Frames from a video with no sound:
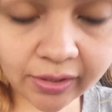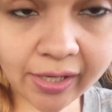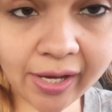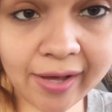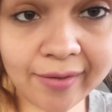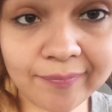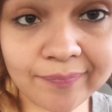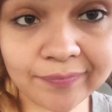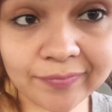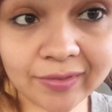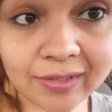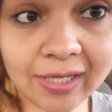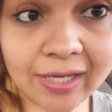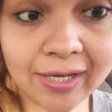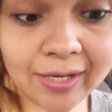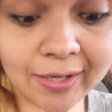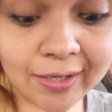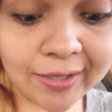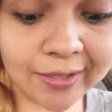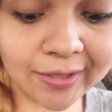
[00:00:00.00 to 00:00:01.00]
yeah,
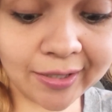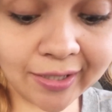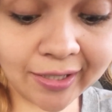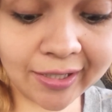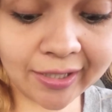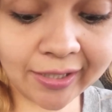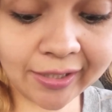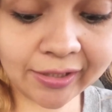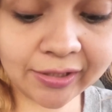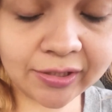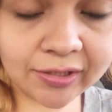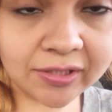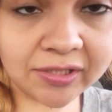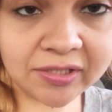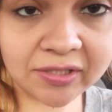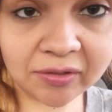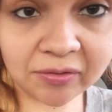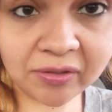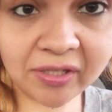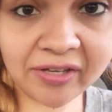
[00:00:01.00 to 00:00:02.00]
I
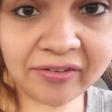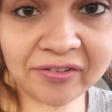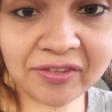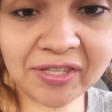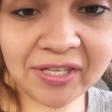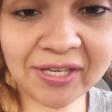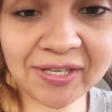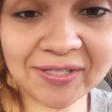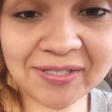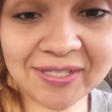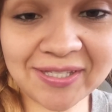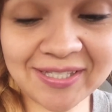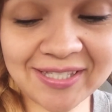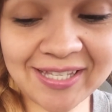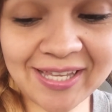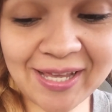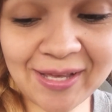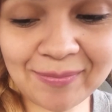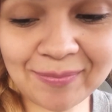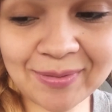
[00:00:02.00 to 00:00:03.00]
don't have anything else to
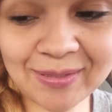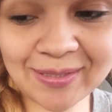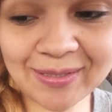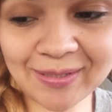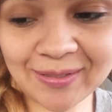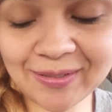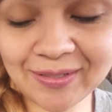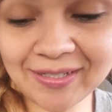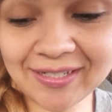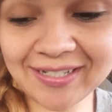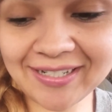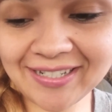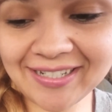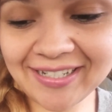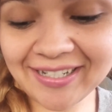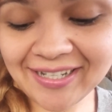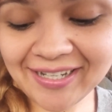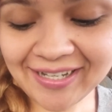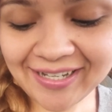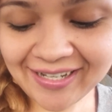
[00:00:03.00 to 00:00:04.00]
say. I'm sorry.
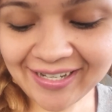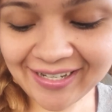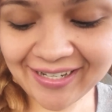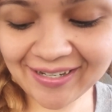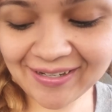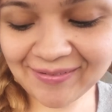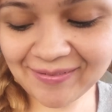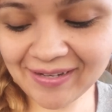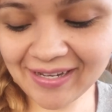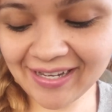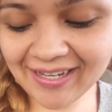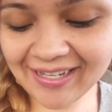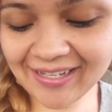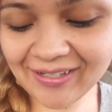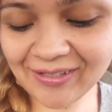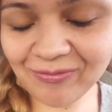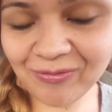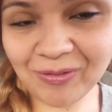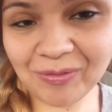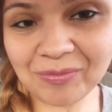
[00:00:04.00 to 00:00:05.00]
Um,
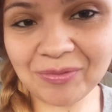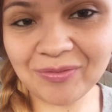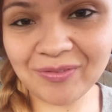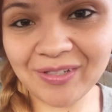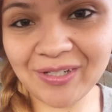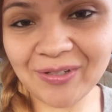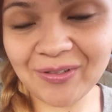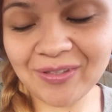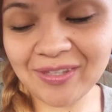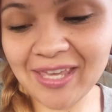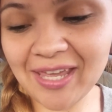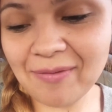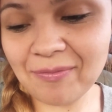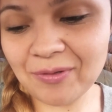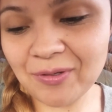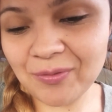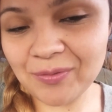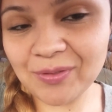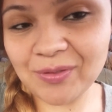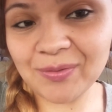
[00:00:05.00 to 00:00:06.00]
I filmed a video with
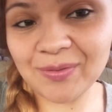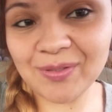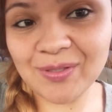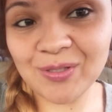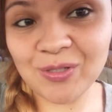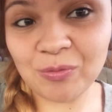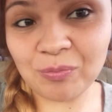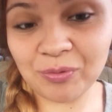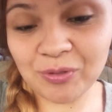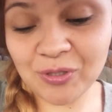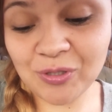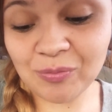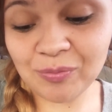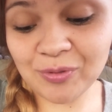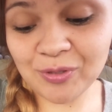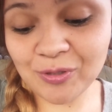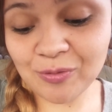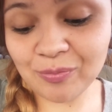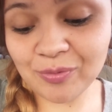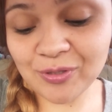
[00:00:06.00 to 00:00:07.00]
Gabriel, which is super,
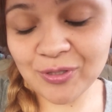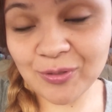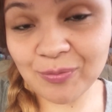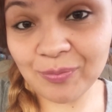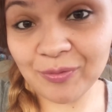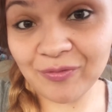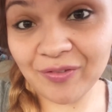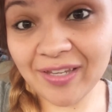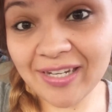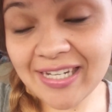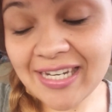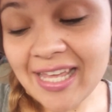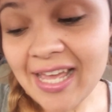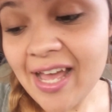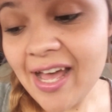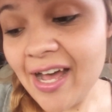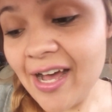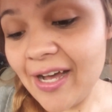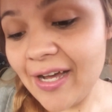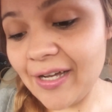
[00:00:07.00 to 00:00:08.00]
super, super, super fun.
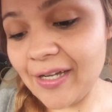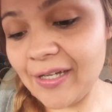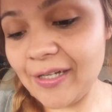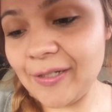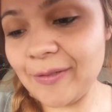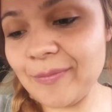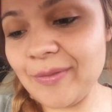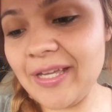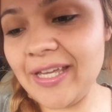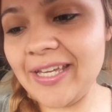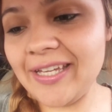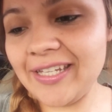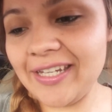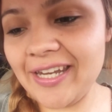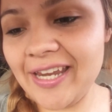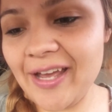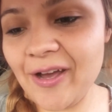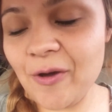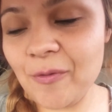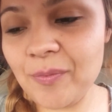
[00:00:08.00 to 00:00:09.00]
Um,
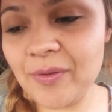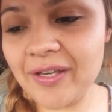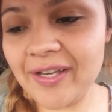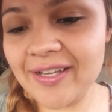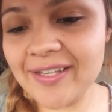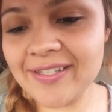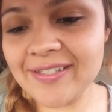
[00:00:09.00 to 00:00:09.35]
and I hope you